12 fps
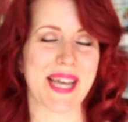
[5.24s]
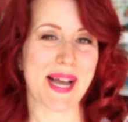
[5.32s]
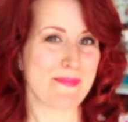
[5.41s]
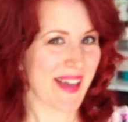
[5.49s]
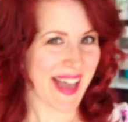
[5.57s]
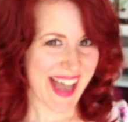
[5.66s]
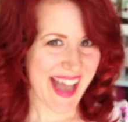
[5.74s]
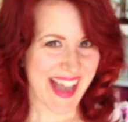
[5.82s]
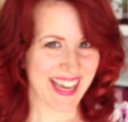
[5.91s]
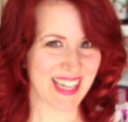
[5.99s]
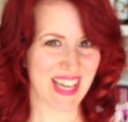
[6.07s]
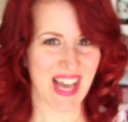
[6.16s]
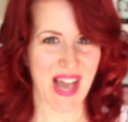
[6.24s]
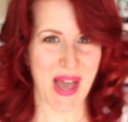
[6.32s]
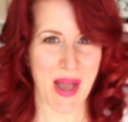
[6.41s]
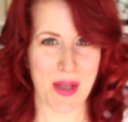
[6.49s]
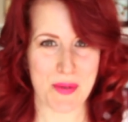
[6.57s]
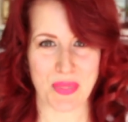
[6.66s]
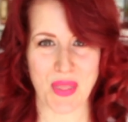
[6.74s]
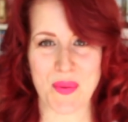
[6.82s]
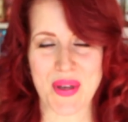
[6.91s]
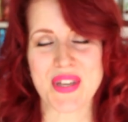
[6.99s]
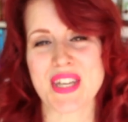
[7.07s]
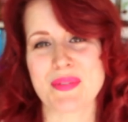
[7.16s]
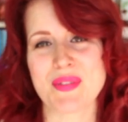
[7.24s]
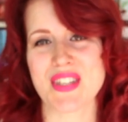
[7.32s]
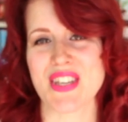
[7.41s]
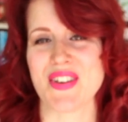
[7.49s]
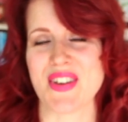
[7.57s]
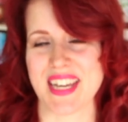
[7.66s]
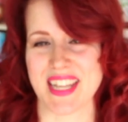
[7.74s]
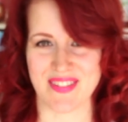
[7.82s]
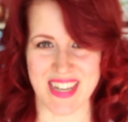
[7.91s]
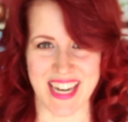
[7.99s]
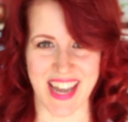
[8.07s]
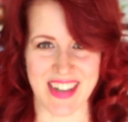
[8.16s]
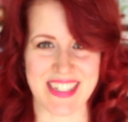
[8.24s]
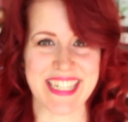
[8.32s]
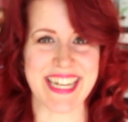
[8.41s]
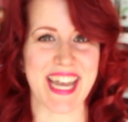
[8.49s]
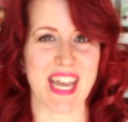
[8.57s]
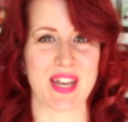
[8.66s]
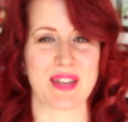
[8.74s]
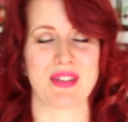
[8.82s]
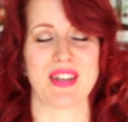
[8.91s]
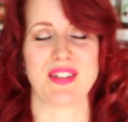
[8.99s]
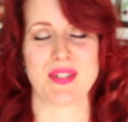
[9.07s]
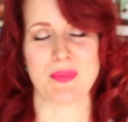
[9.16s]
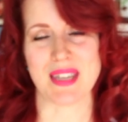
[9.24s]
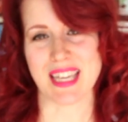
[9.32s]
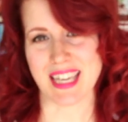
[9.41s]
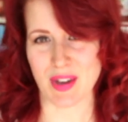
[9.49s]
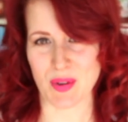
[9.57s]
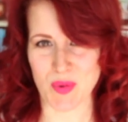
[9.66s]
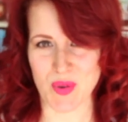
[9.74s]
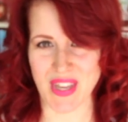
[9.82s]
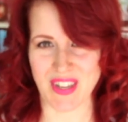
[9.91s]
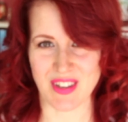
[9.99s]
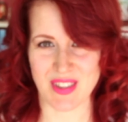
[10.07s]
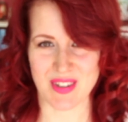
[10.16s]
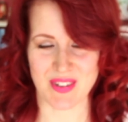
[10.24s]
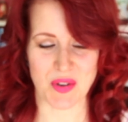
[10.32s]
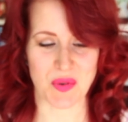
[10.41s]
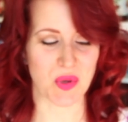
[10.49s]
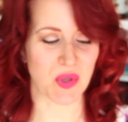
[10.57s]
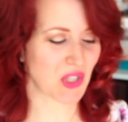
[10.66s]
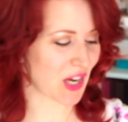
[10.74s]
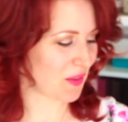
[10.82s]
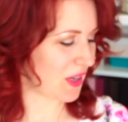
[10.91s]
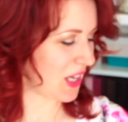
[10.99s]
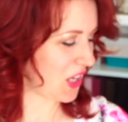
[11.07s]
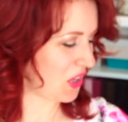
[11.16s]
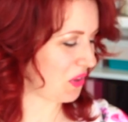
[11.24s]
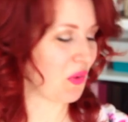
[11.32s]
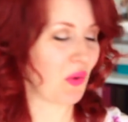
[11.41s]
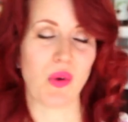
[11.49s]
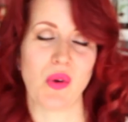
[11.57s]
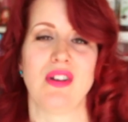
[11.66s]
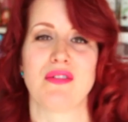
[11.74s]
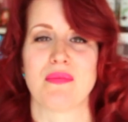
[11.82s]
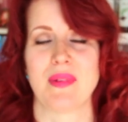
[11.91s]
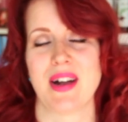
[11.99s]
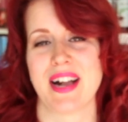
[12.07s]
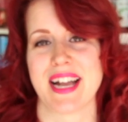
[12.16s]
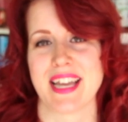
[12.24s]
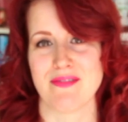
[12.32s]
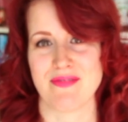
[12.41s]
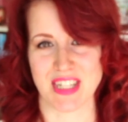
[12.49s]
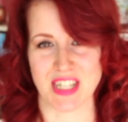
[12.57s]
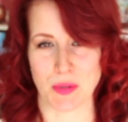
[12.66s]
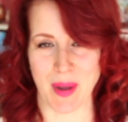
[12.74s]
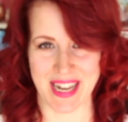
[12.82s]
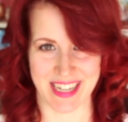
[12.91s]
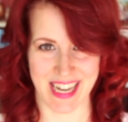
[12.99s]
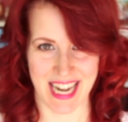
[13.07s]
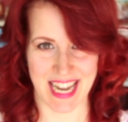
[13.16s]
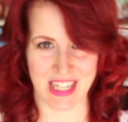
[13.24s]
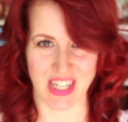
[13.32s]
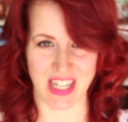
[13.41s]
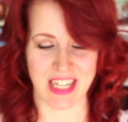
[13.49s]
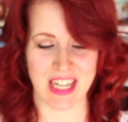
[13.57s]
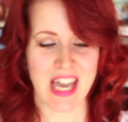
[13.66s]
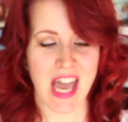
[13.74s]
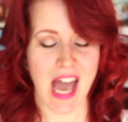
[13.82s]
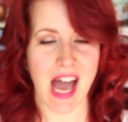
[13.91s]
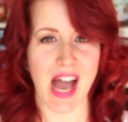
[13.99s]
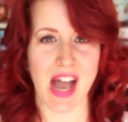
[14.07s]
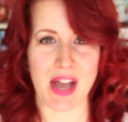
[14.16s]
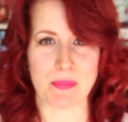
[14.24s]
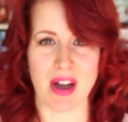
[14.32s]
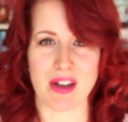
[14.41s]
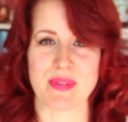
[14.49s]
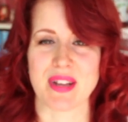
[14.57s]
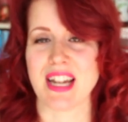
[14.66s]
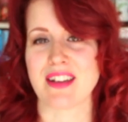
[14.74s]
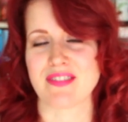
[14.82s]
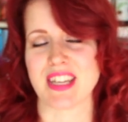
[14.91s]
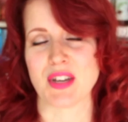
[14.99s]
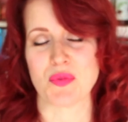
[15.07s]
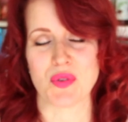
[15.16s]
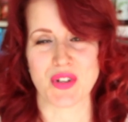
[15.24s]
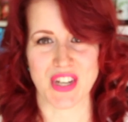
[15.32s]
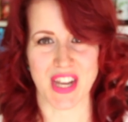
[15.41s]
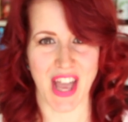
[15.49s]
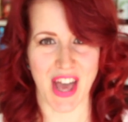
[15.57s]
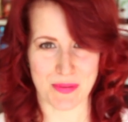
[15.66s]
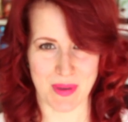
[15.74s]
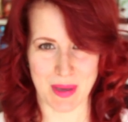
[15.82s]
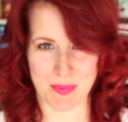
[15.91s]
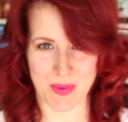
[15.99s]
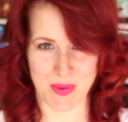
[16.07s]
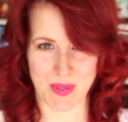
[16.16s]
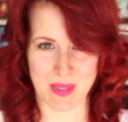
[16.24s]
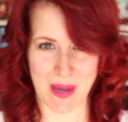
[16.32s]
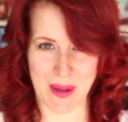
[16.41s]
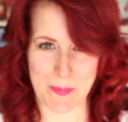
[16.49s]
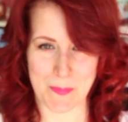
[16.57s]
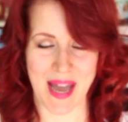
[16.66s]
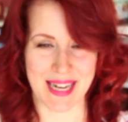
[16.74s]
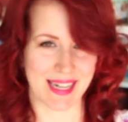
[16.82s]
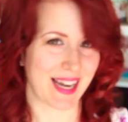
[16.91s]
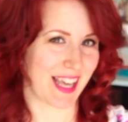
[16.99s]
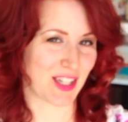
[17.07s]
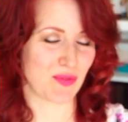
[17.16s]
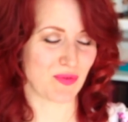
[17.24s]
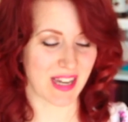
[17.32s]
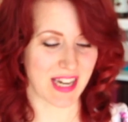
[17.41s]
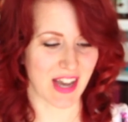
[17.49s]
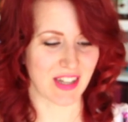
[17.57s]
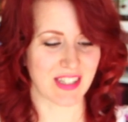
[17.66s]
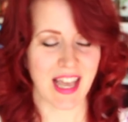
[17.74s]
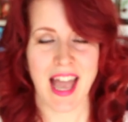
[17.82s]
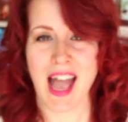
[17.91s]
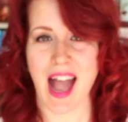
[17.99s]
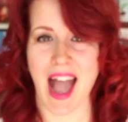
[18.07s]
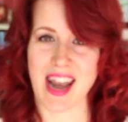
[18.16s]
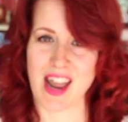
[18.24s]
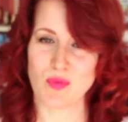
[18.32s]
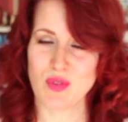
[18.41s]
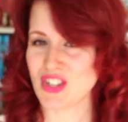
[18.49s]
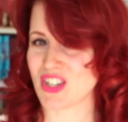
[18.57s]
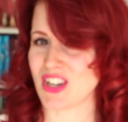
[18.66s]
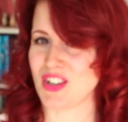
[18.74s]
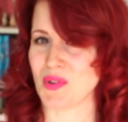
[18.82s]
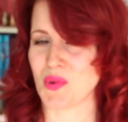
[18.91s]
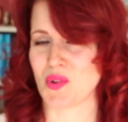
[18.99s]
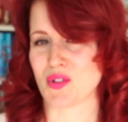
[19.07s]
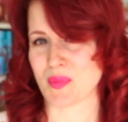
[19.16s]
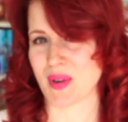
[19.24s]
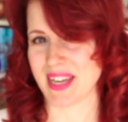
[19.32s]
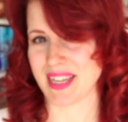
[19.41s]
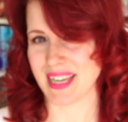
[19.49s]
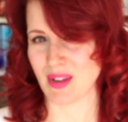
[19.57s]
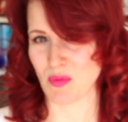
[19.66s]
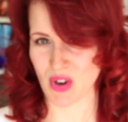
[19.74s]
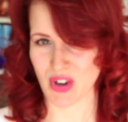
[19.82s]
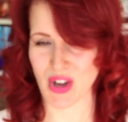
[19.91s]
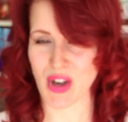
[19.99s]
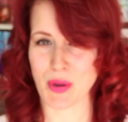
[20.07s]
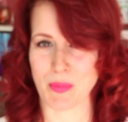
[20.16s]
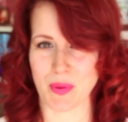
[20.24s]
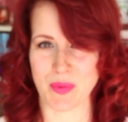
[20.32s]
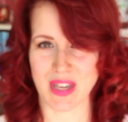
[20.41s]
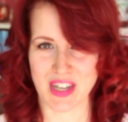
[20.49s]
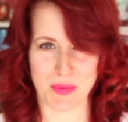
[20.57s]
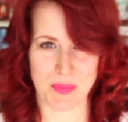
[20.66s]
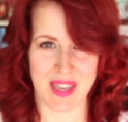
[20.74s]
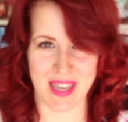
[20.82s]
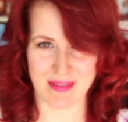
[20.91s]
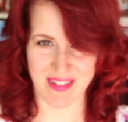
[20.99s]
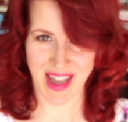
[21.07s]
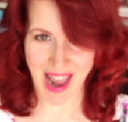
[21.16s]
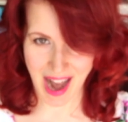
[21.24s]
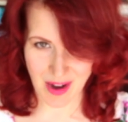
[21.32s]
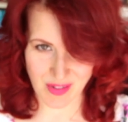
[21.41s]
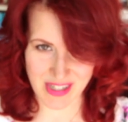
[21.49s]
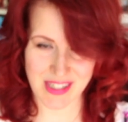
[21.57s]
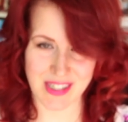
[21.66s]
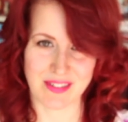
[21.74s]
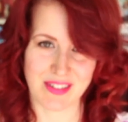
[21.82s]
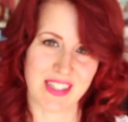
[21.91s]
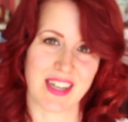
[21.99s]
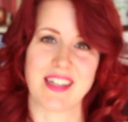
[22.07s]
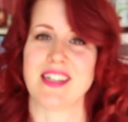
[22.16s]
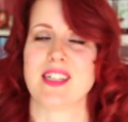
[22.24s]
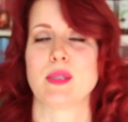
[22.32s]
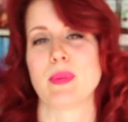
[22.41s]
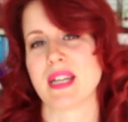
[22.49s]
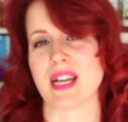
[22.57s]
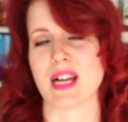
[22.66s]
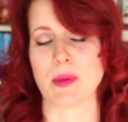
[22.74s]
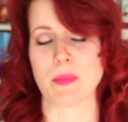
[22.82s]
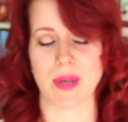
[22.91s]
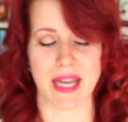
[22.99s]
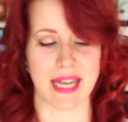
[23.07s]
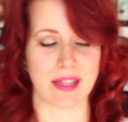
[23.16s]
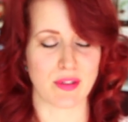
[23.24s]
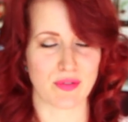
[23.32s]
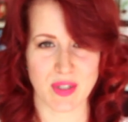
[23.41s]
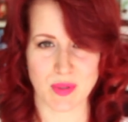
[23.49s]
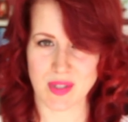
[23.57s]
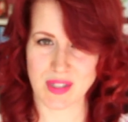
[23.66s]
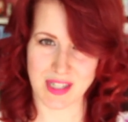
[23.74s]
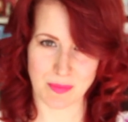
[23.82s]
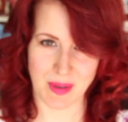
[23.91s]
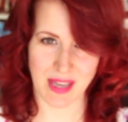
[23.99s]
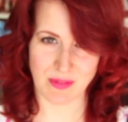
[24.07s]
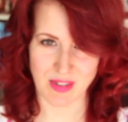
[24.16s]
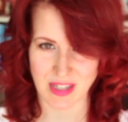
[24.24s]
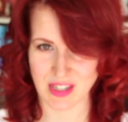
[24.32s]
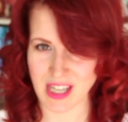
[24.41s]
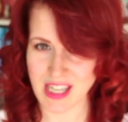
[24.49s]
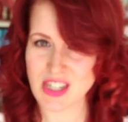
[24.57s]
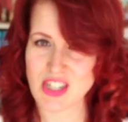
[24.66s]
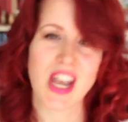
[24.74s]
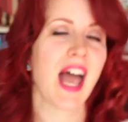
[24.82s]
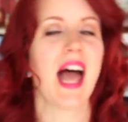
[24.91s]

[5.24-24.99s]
I'm back! Welcome to another video. Today I'm going to be walking you through or showing you all of my vintage pattern collection. I've been loving watching other people's pattern collection videos, and I would show you all of mine in one go, but we could be here for hours, so I've decided to split it up. And the first one's going to be vintage,